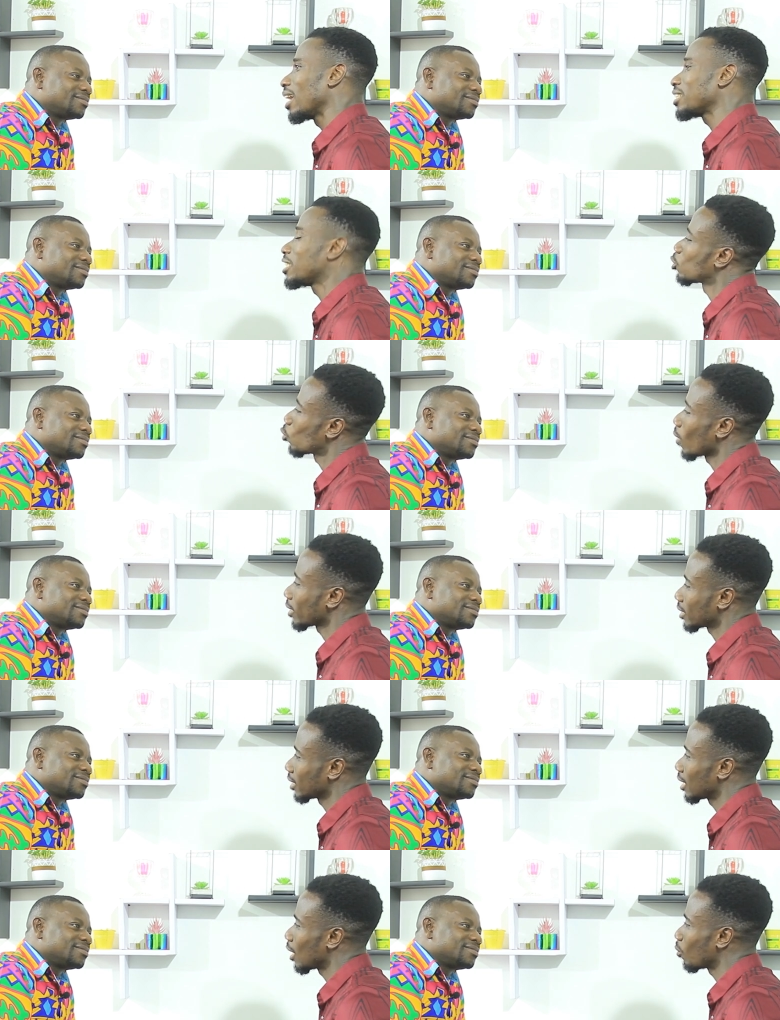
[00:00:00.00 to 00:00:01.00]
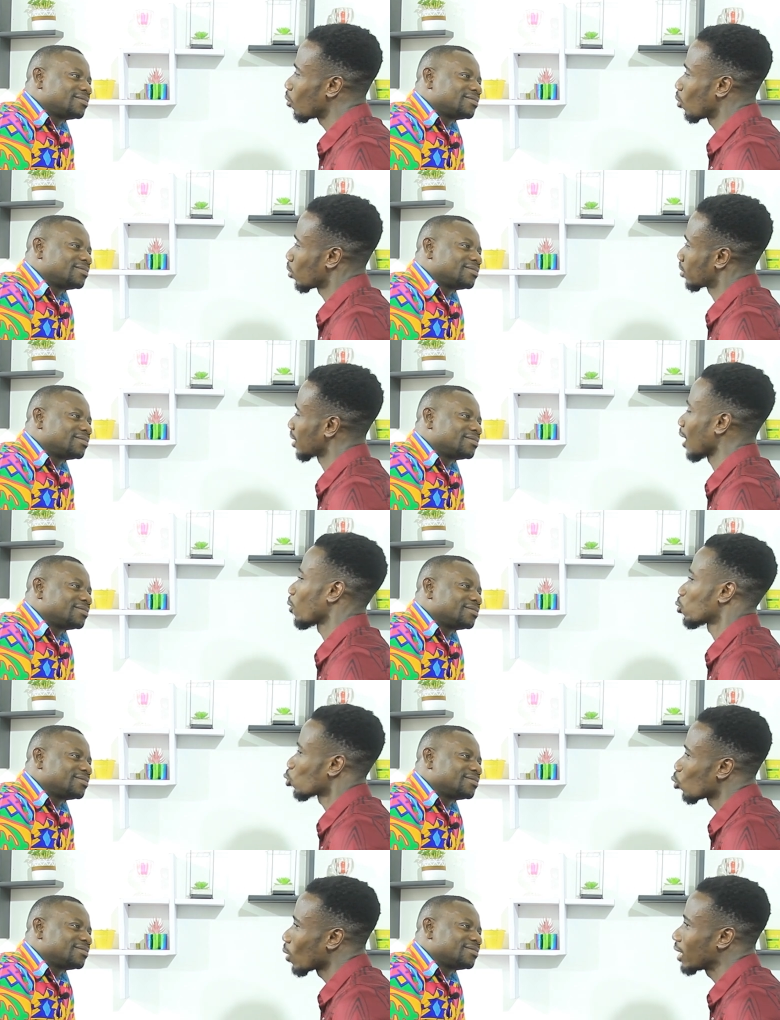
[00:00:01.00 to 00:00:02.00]
Speaker 1: She school say oh Tano
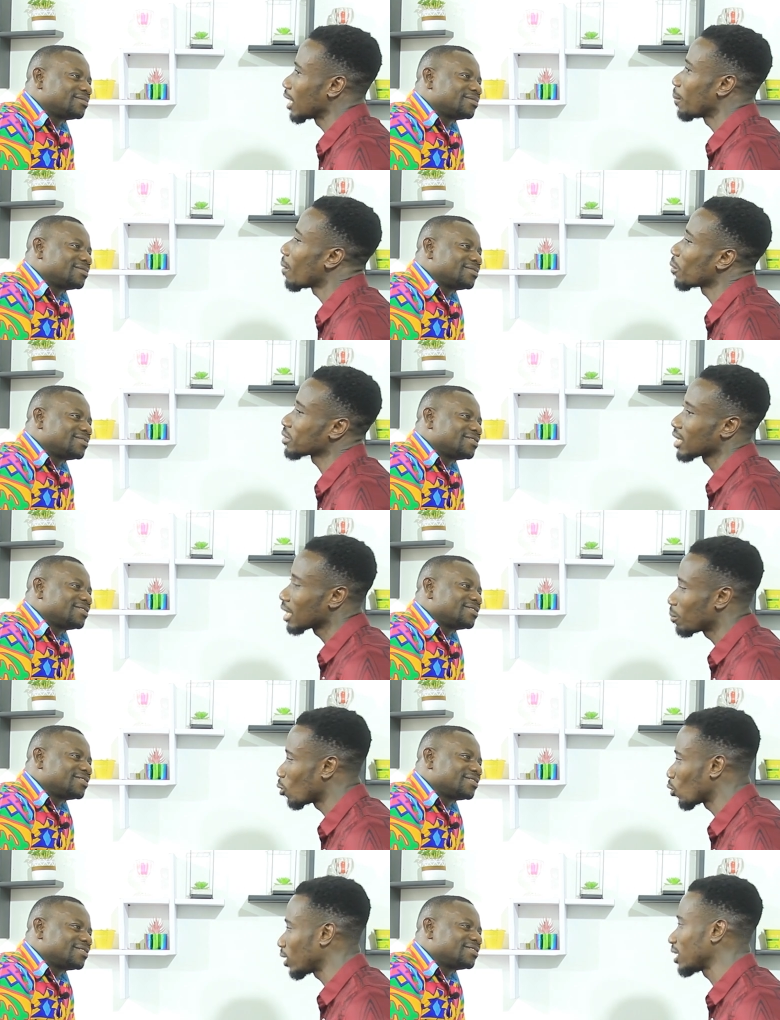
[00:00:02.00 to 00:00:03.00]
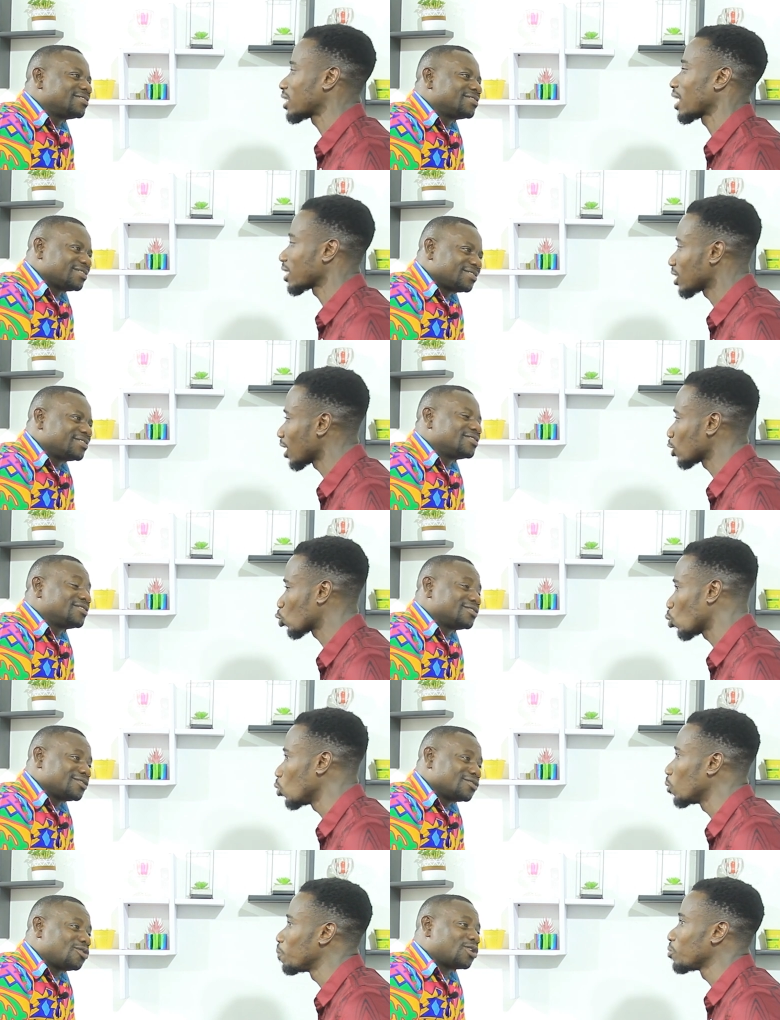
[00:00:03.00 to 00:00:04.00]
so I Mount Hermon International
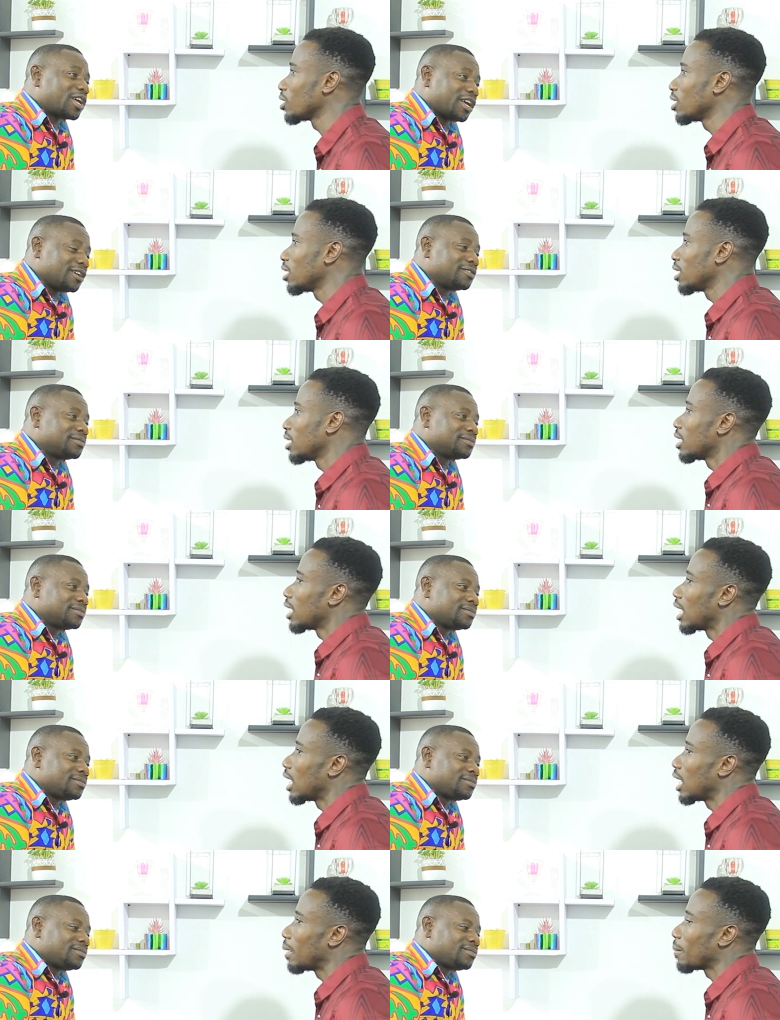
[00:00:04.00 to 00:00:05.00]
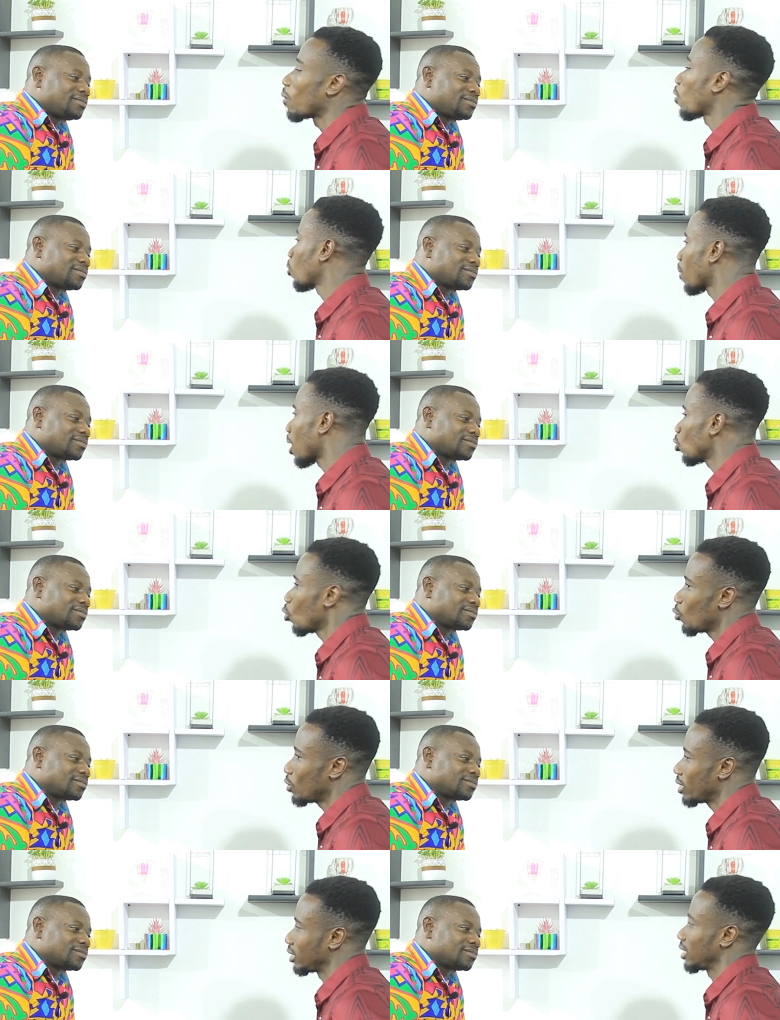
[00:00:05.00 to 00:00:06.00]
School. Okay. My honourman
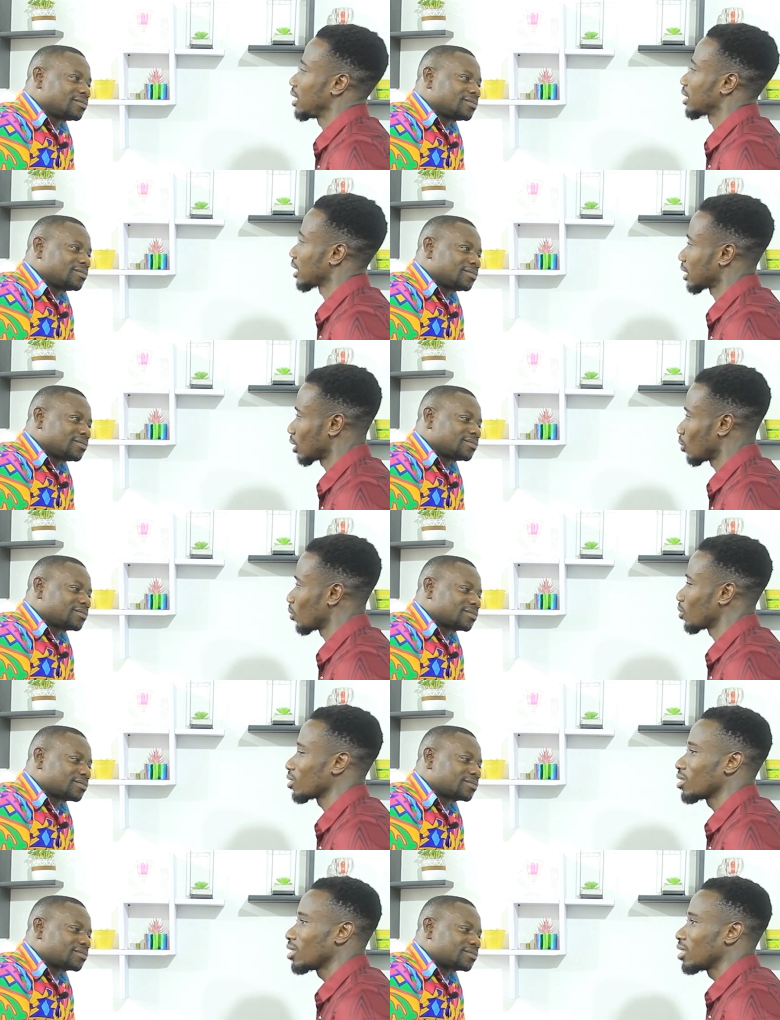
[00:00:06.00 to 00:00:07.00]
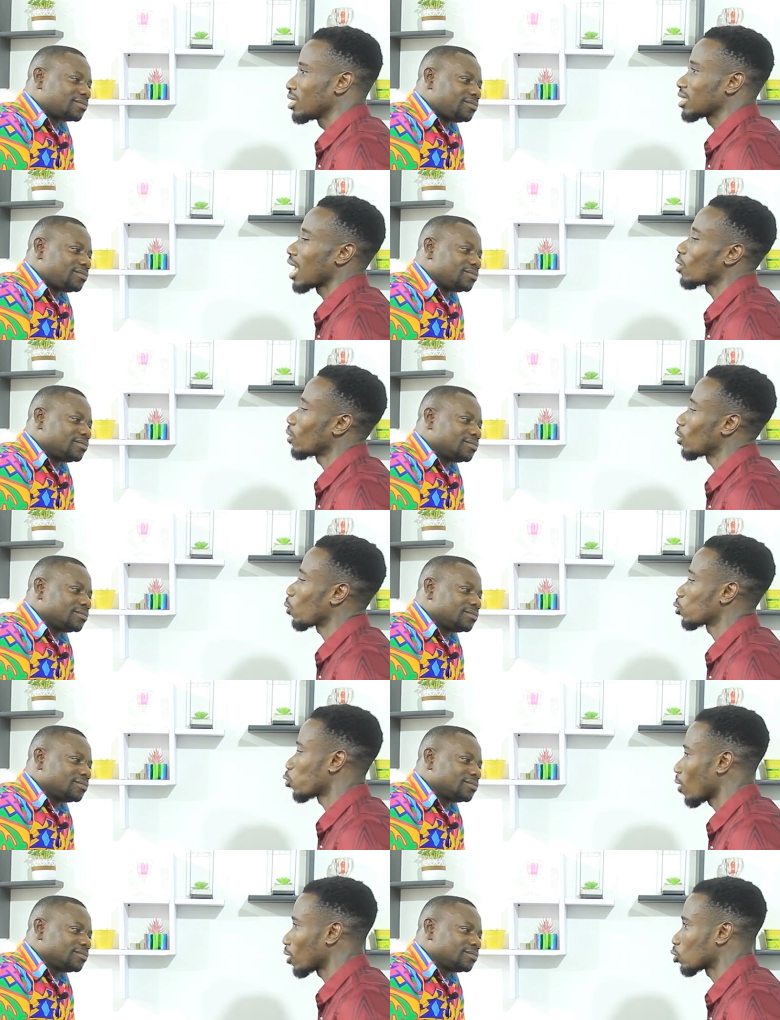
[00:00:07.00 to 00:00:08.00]
we JSS no. Say no dey call
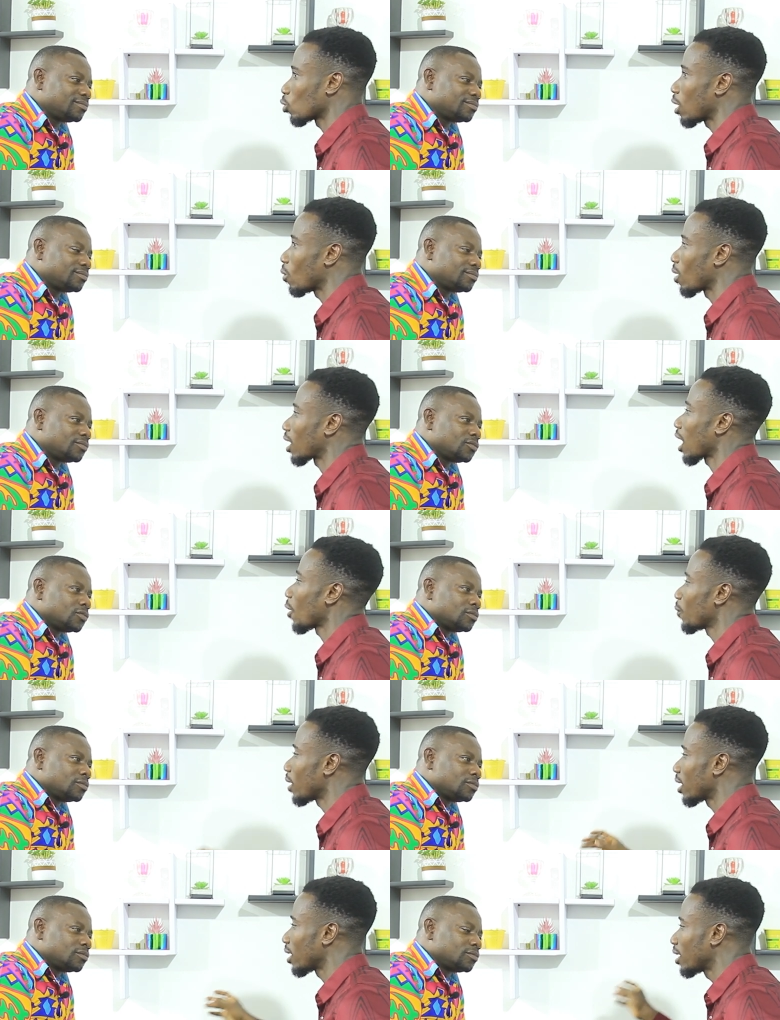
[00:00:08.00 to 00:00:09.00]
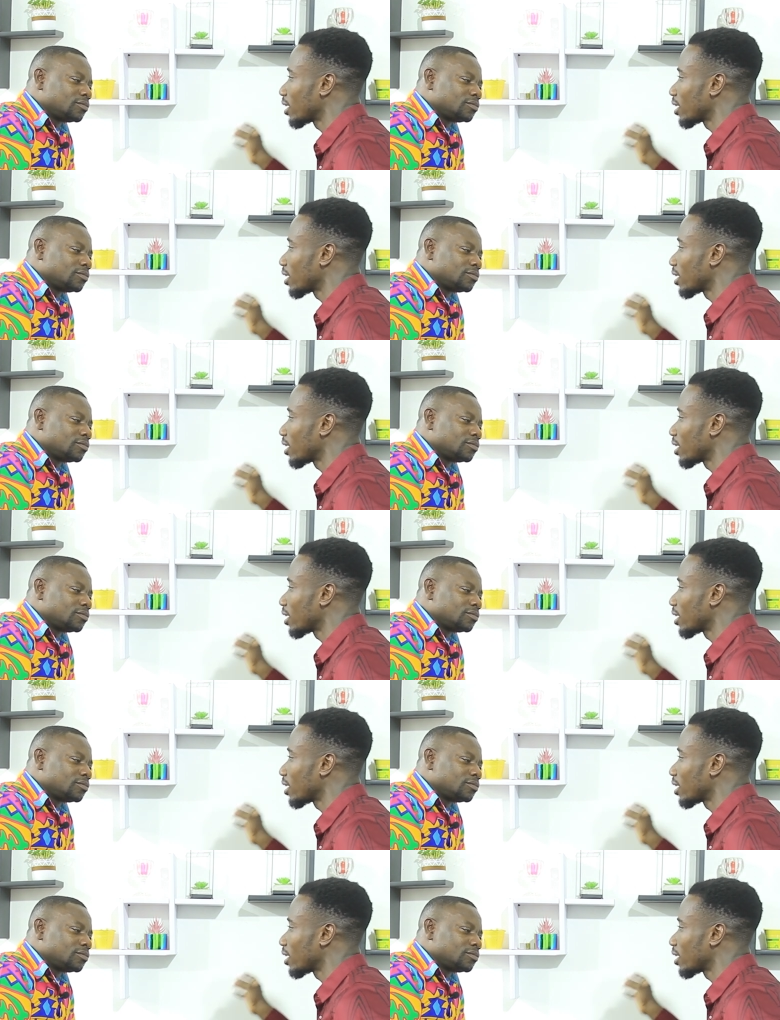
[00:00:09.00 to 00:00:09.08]
twice so I career